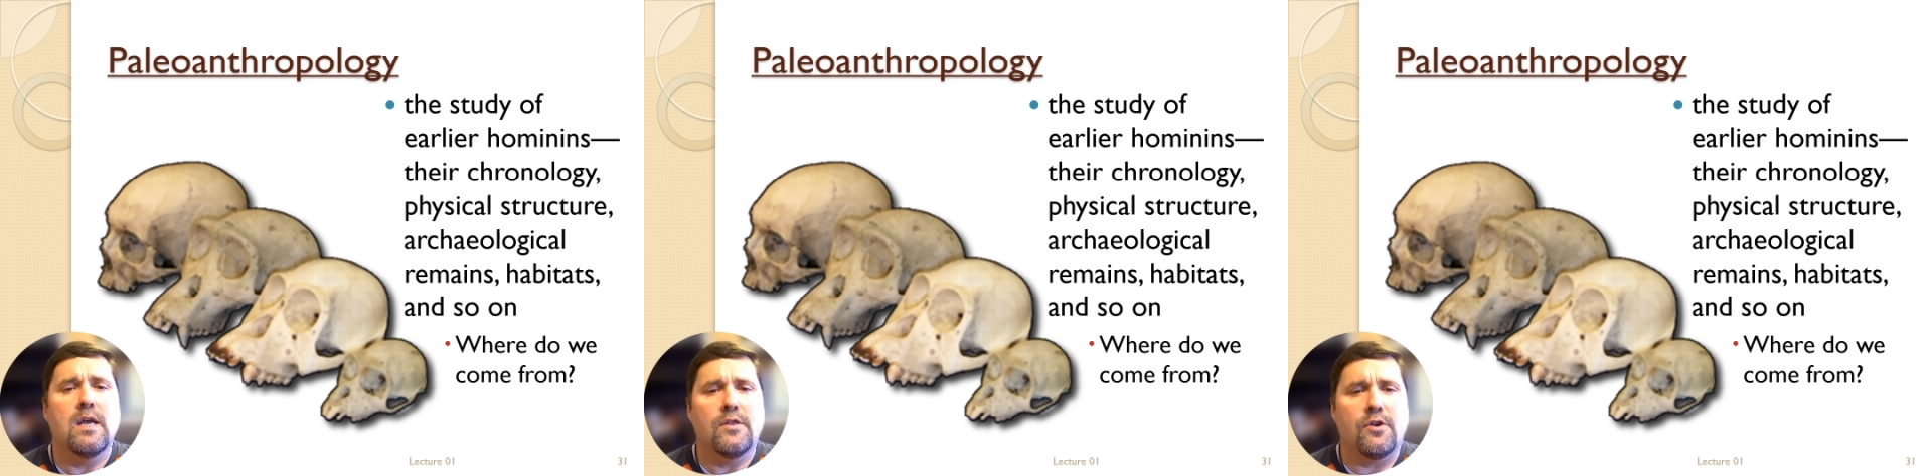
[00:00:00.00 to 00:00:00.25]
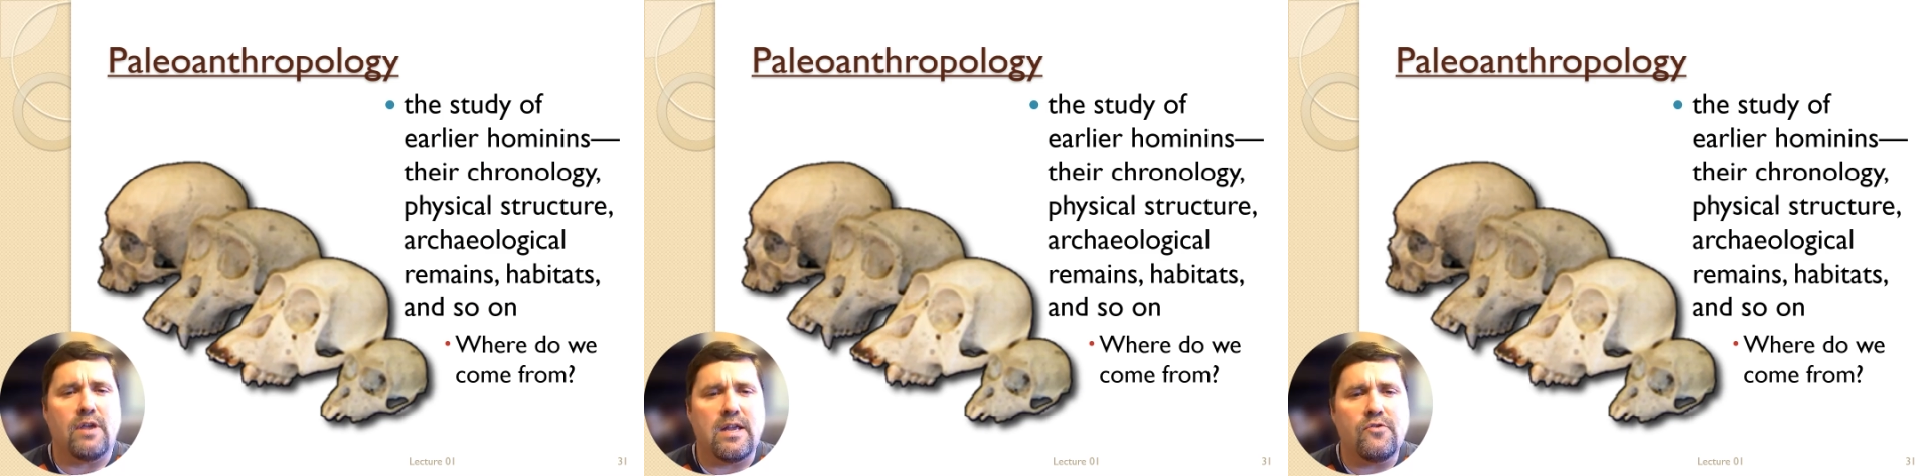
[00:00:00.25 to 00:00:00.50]

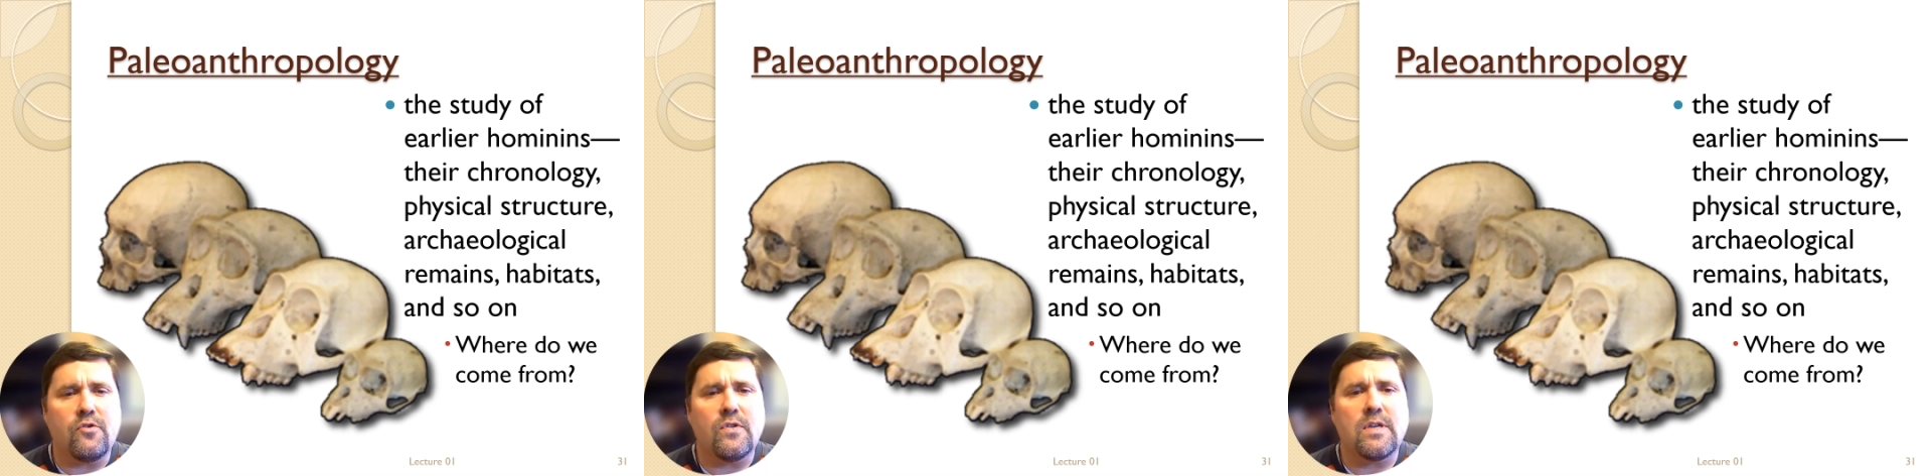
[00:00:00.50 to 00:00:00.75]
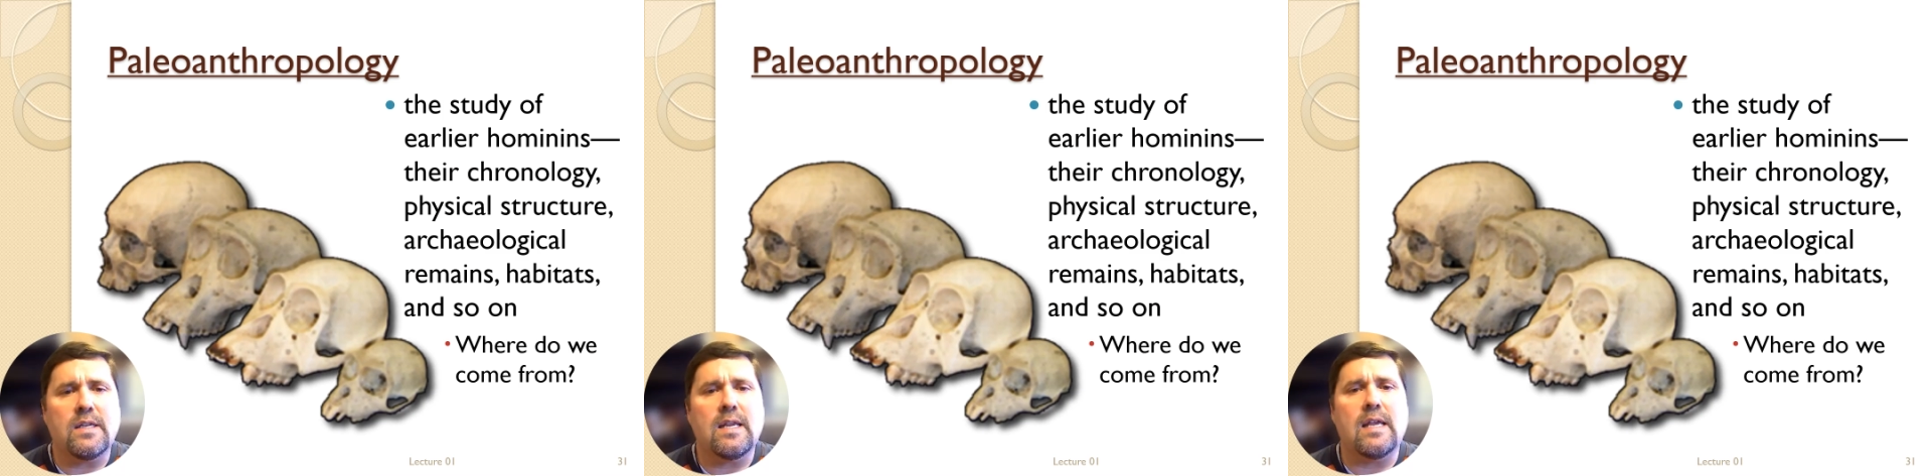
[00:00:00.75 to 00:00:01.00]
They're
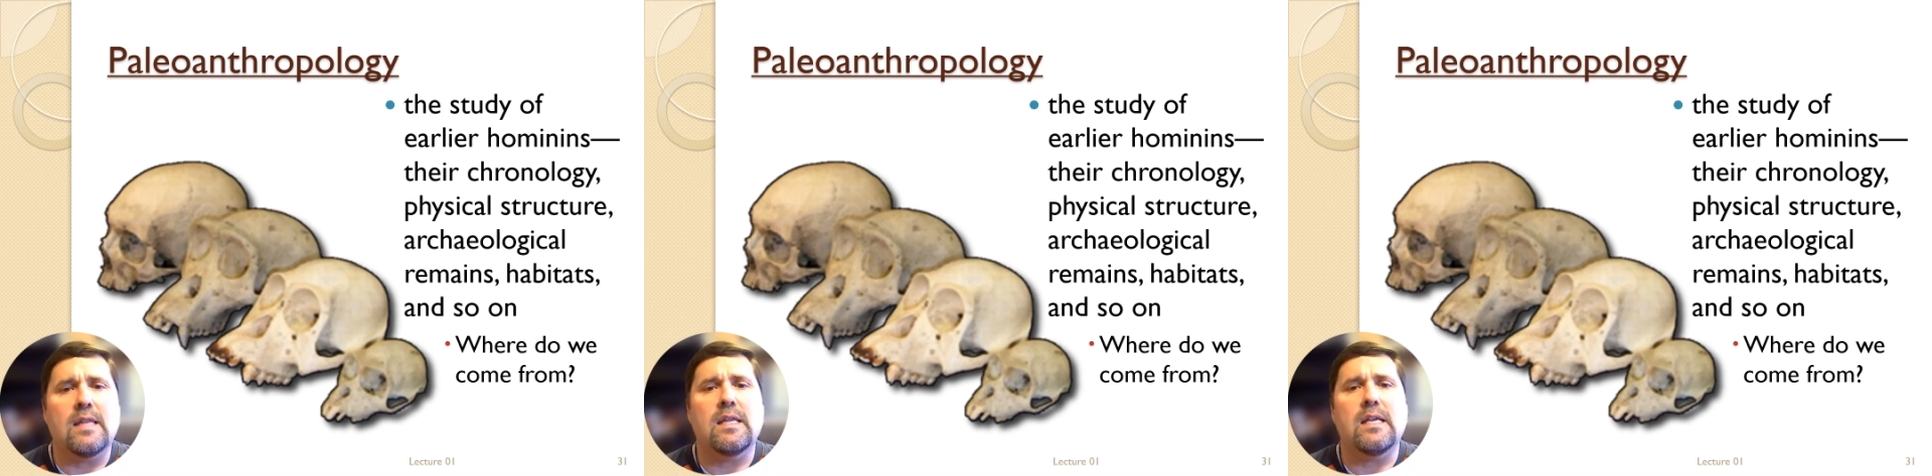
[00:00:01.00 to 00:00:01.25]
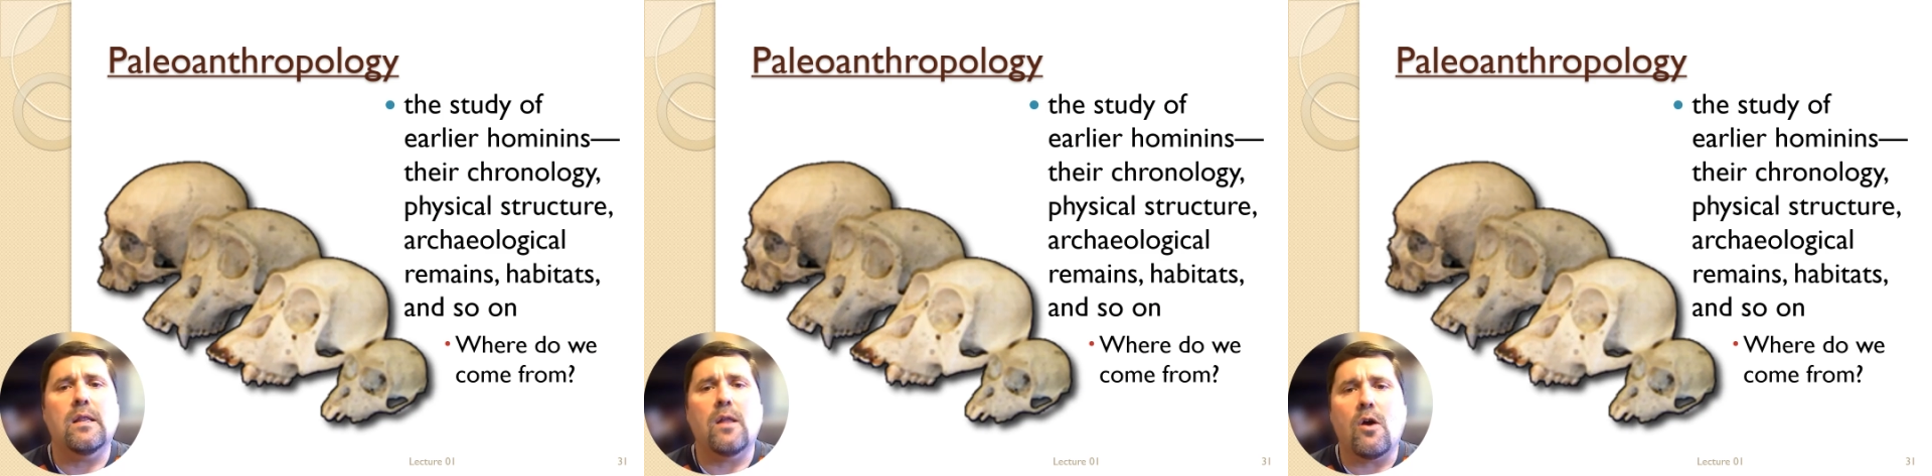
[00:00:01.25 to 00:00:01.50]
interested in
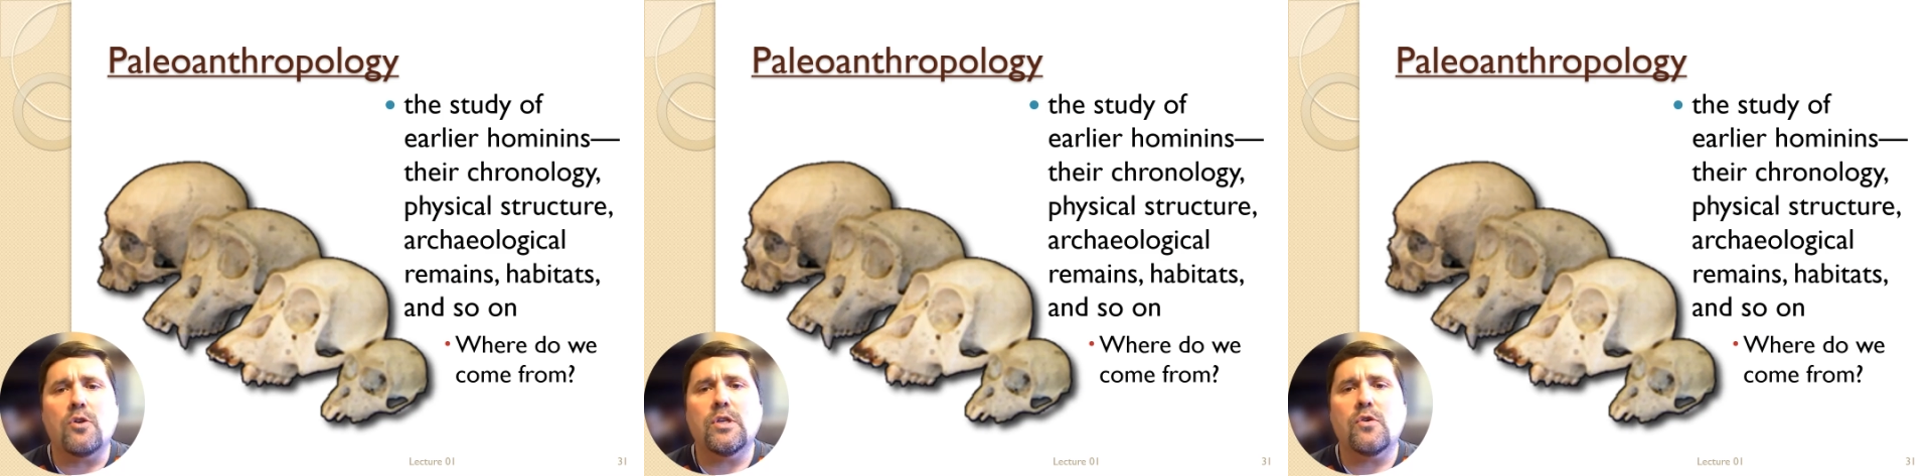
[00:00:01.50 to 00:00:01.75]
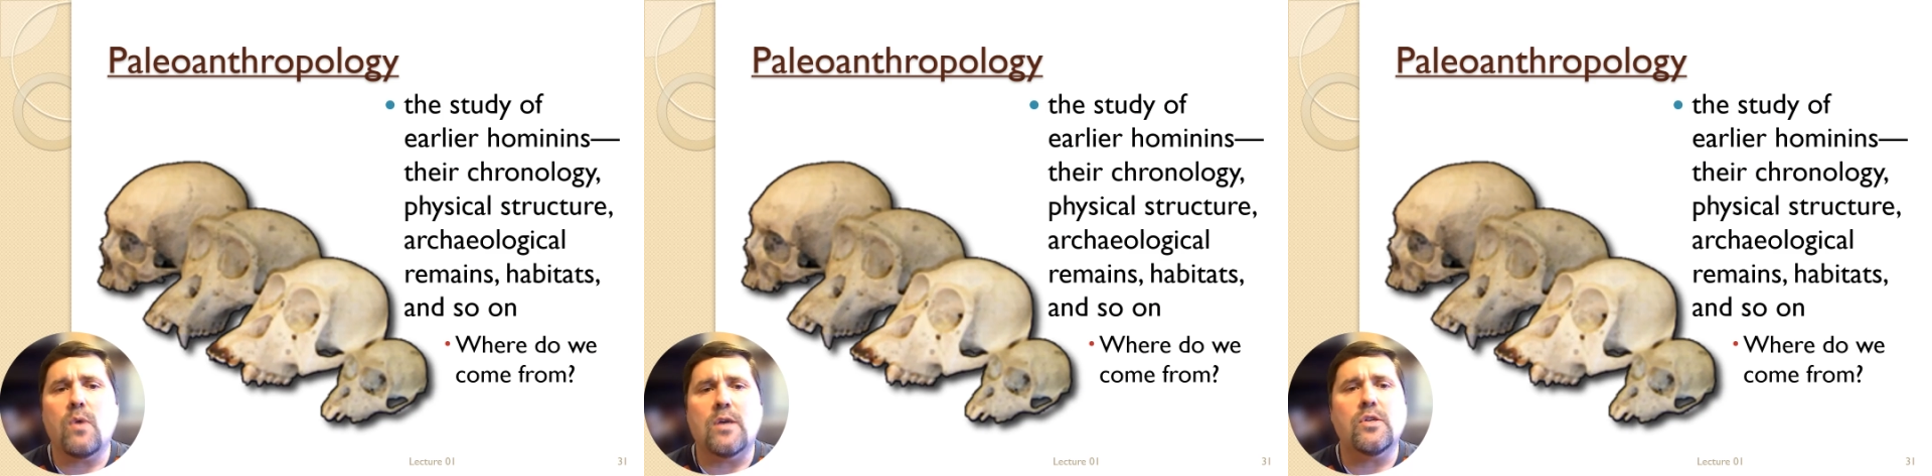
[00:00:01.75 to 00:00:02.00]
the
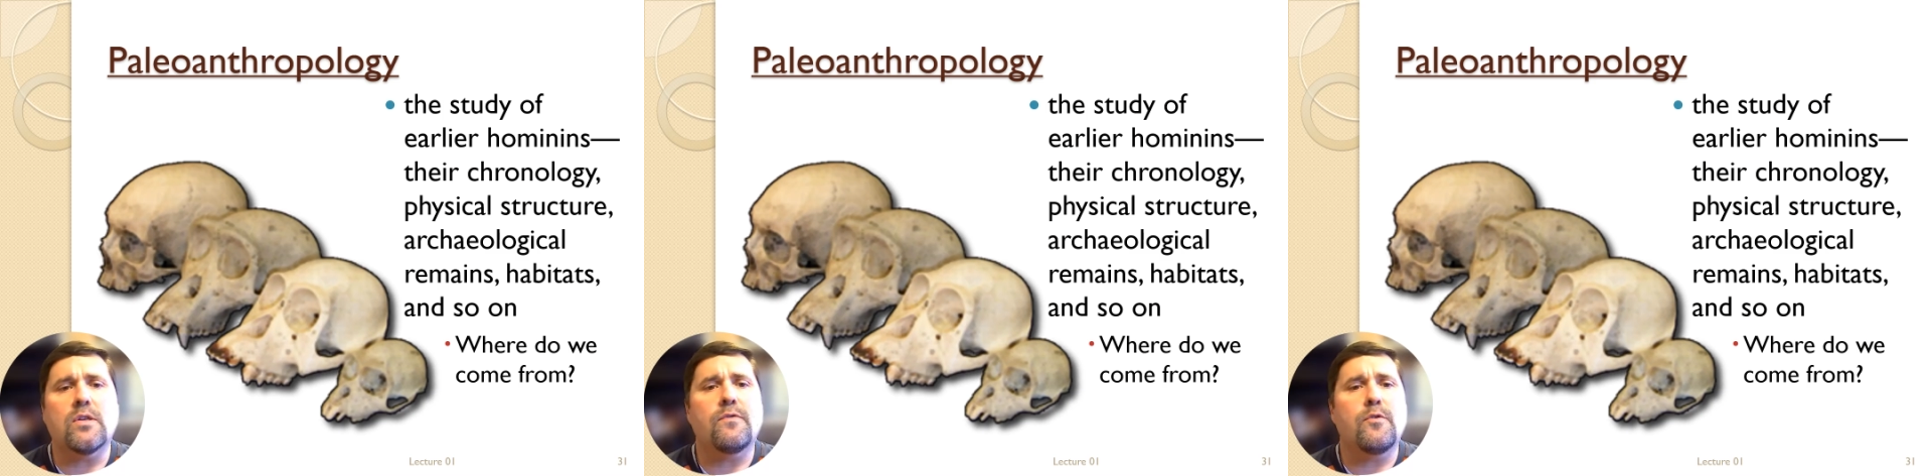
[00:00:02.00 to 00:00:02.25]
largest questions of